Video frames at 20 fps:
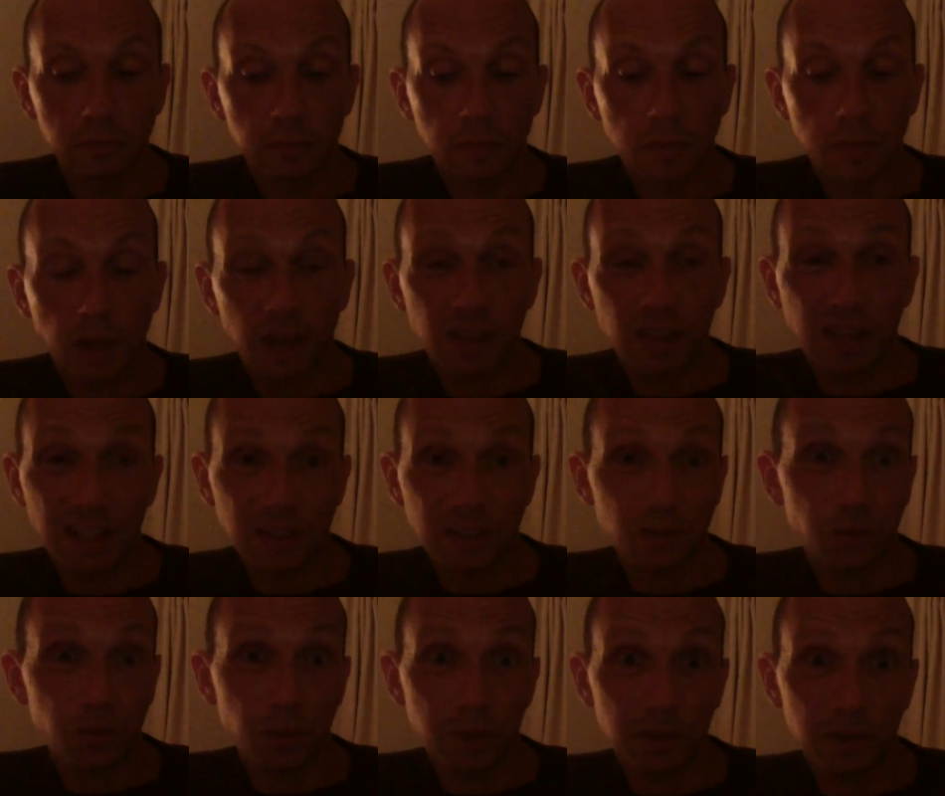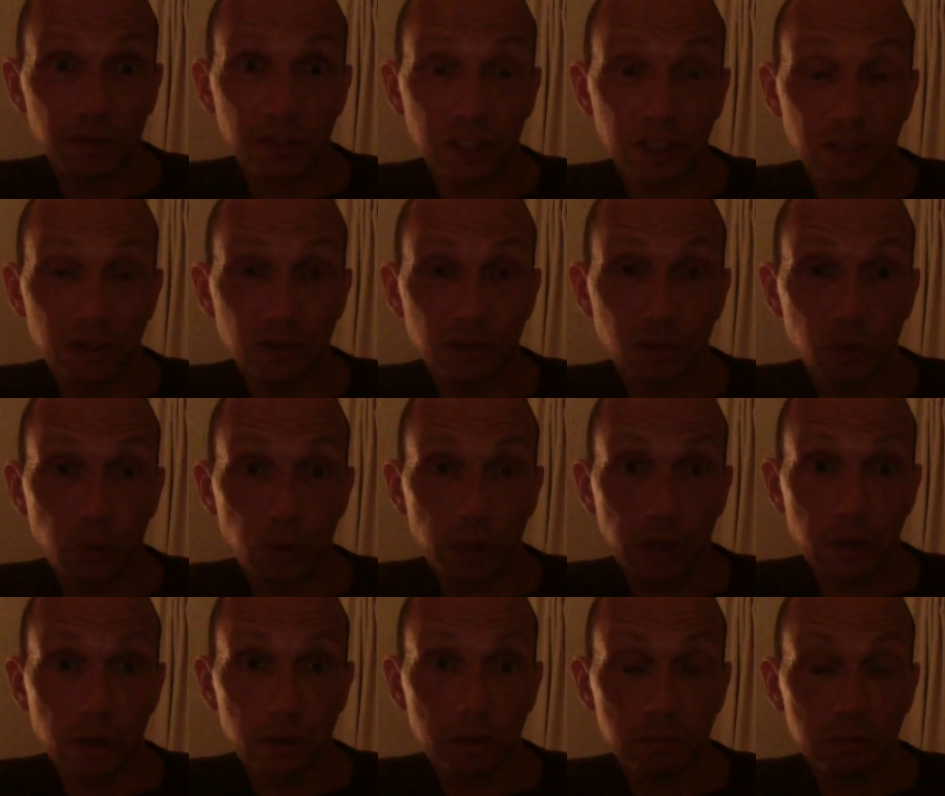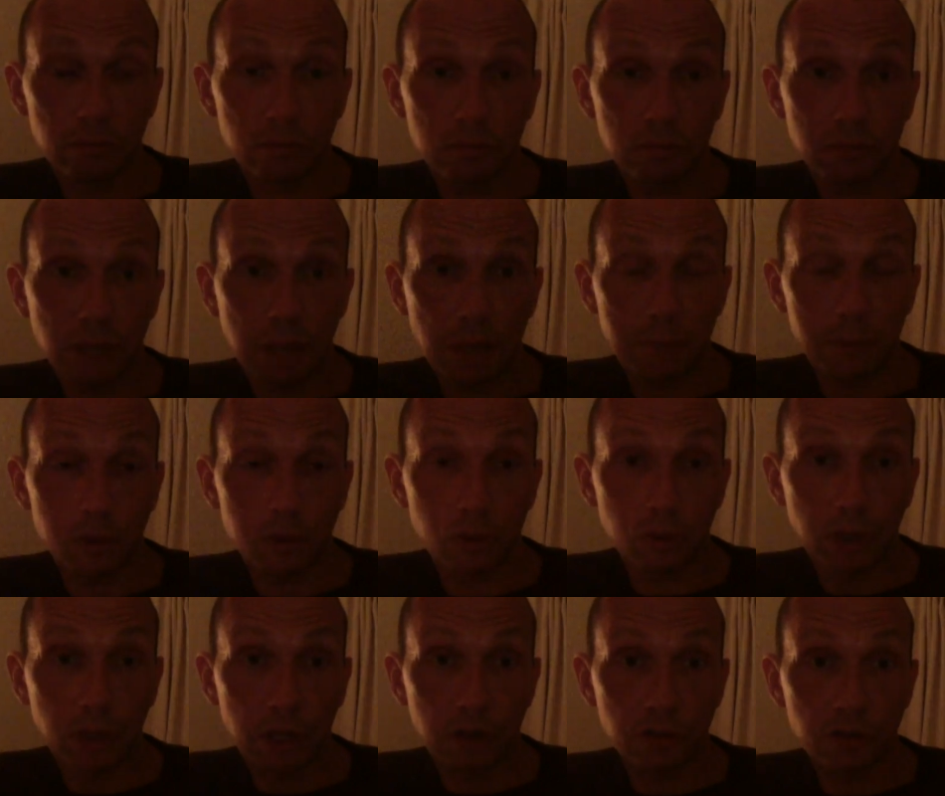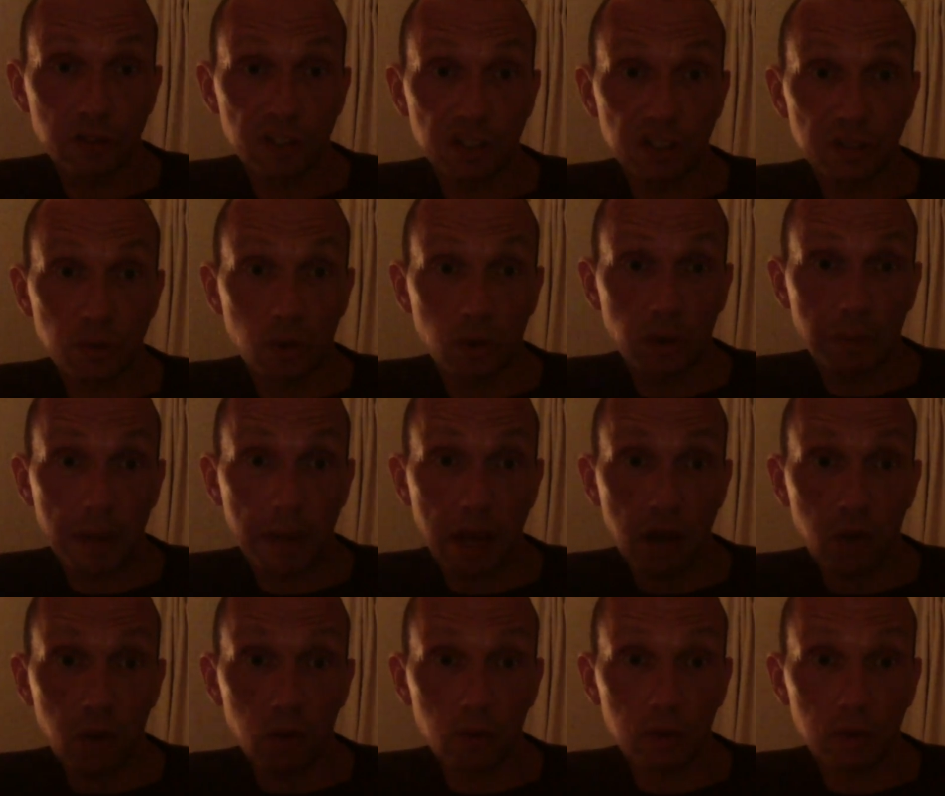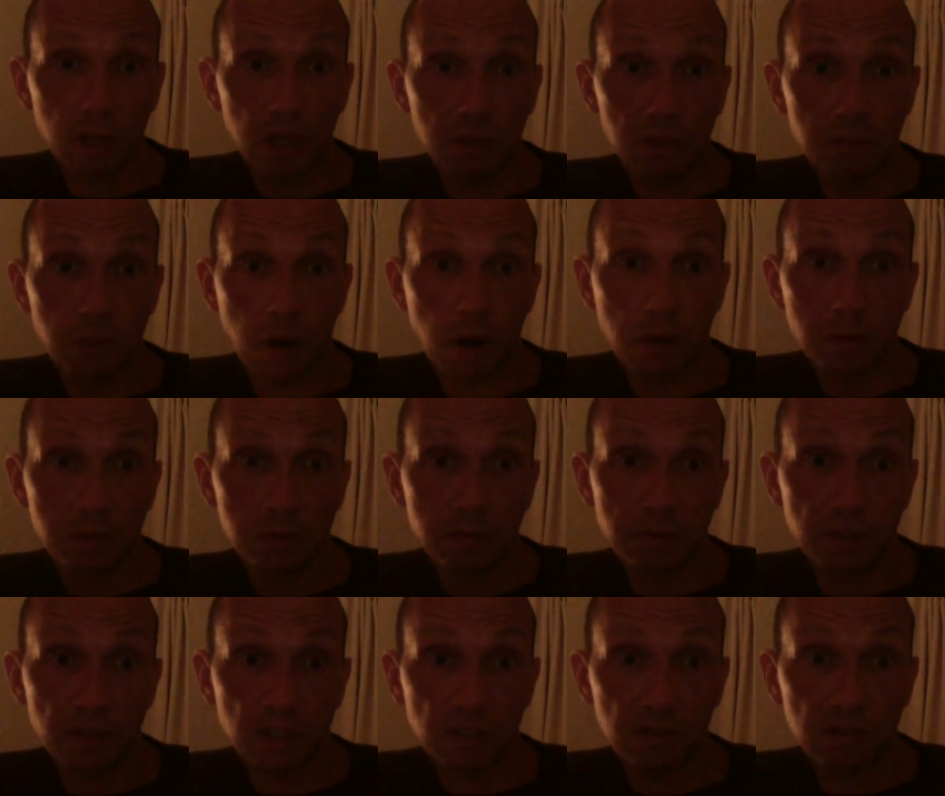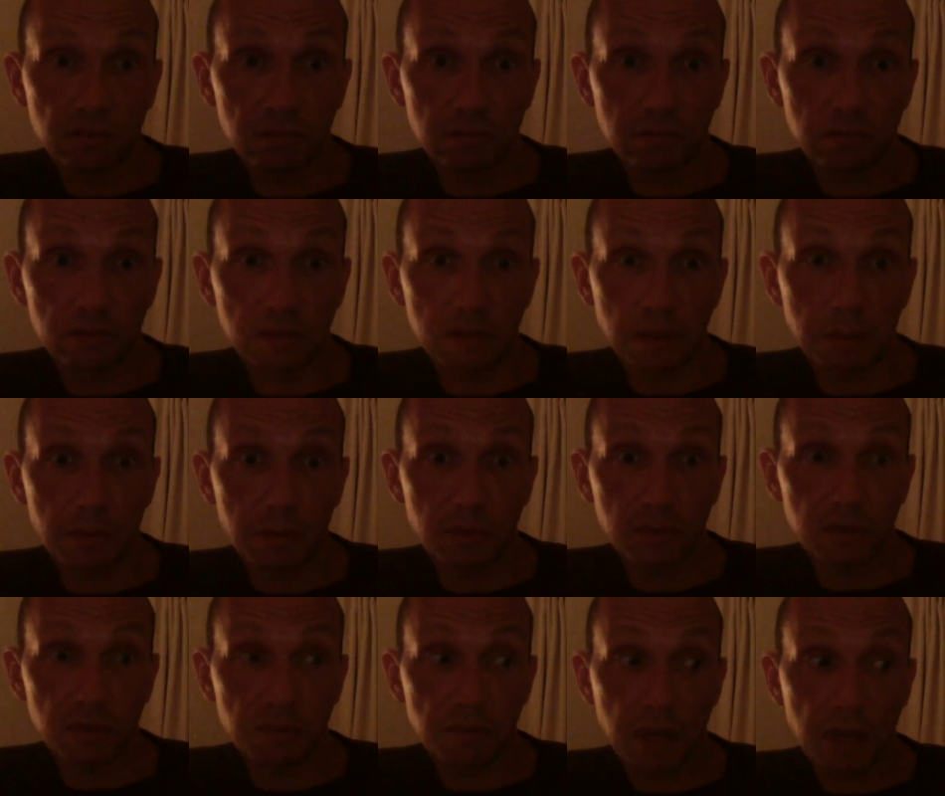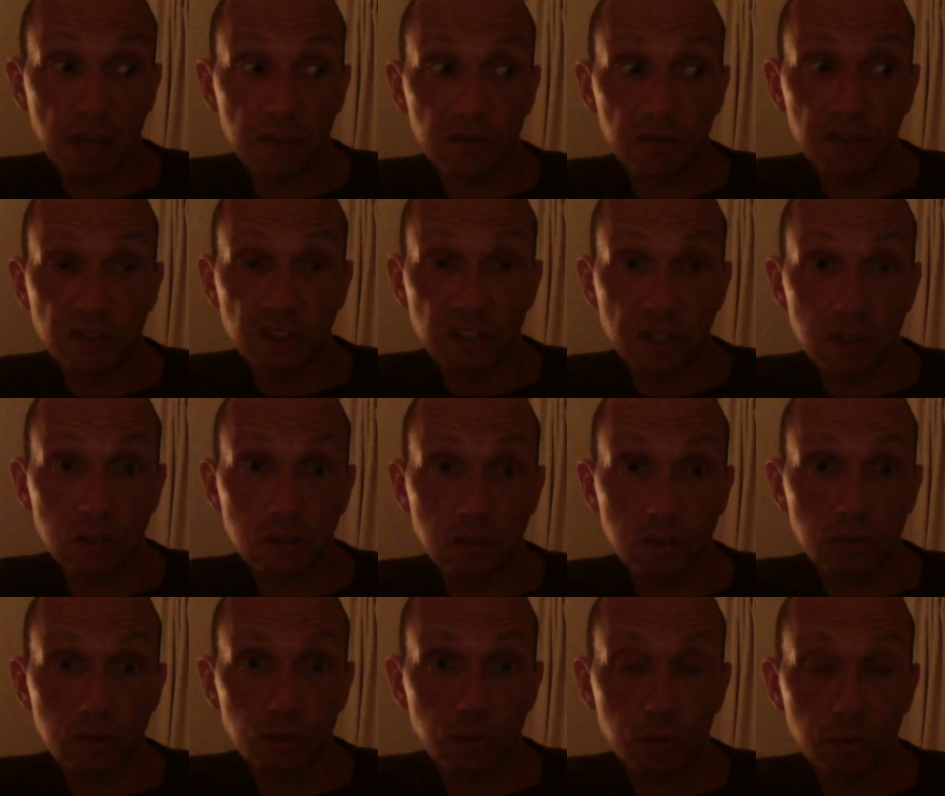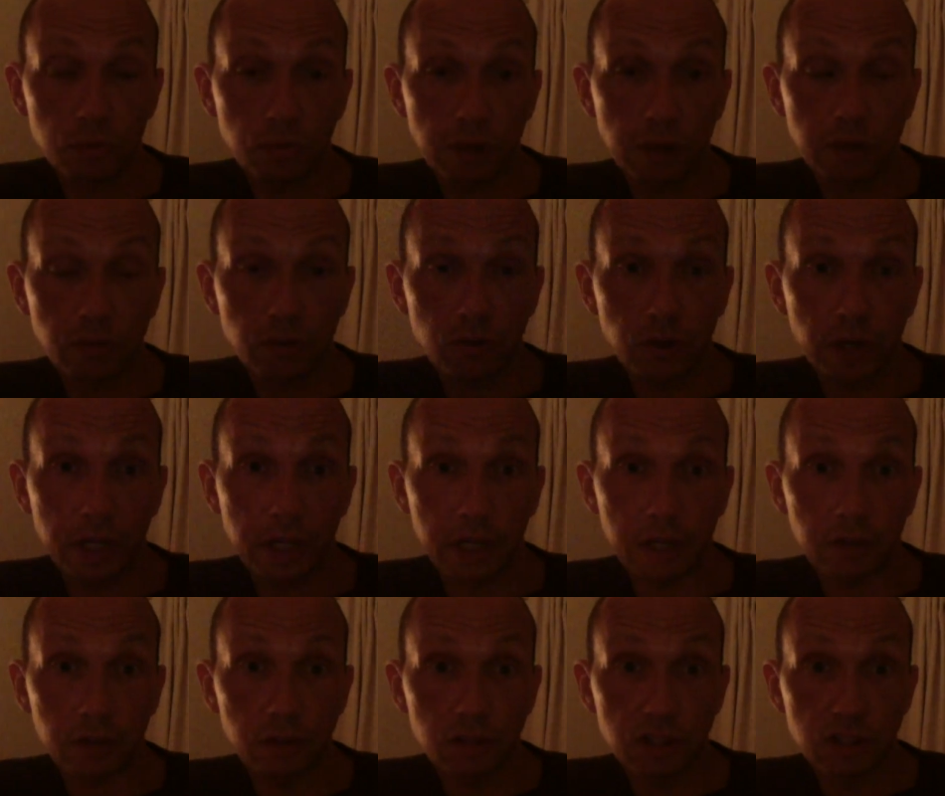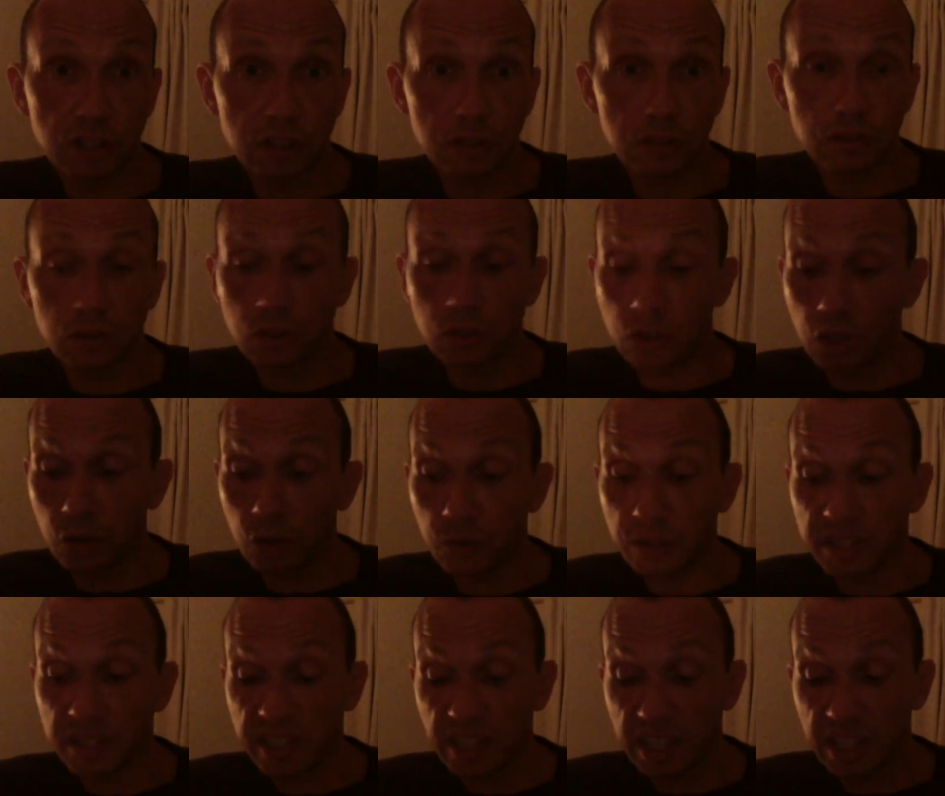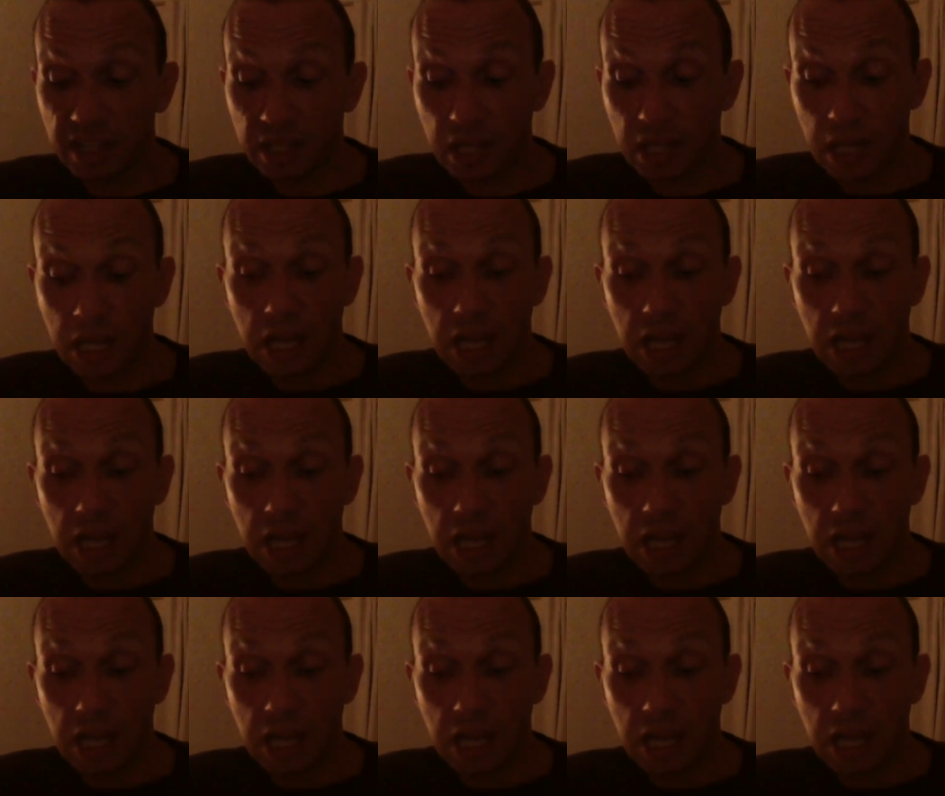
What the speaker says: And that's what the Venus square Neptune energy is all about, and probably some of the manifestations through the retrograde energies. You know, it's like,